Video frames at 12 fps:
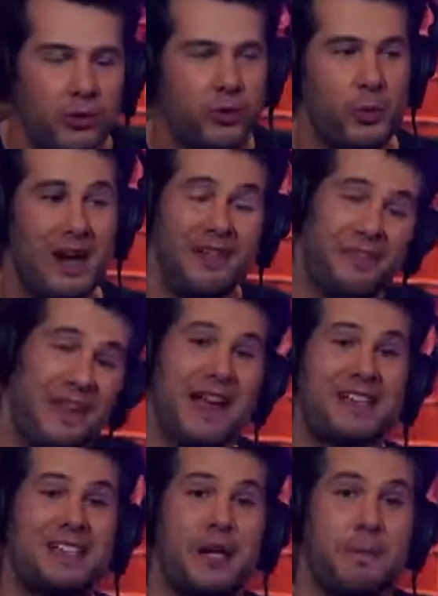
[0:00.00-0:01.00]
rules when it
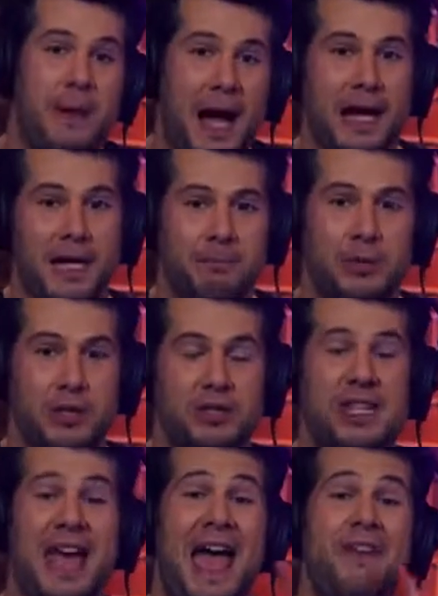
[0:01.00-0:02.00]
affects their pocketbooks?